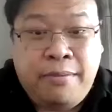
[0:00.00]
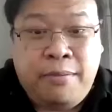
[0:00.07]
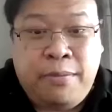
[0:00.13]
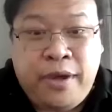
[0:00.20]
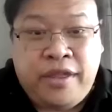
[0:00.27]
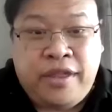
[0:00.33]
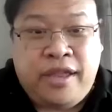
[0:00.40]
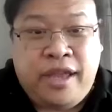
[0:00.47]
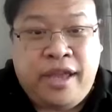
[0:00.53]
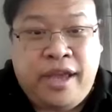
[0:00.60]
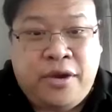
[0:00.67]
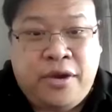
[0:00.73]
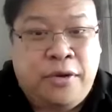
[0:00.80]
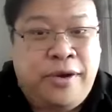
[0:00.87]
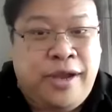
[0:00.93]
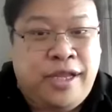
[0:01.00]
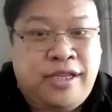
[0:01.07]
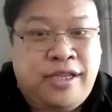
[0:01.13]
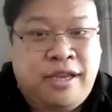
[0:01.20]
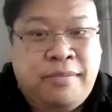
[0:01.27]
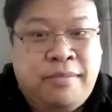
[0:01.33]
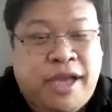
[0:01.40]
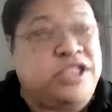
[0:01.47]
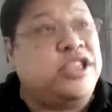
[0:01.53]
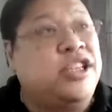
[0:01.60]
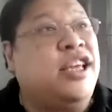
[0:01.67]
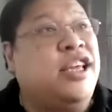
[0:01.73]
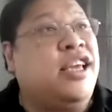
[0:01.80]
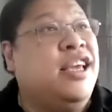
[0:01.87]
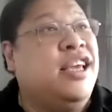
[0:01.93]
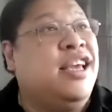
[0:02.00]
with the Korean team actually.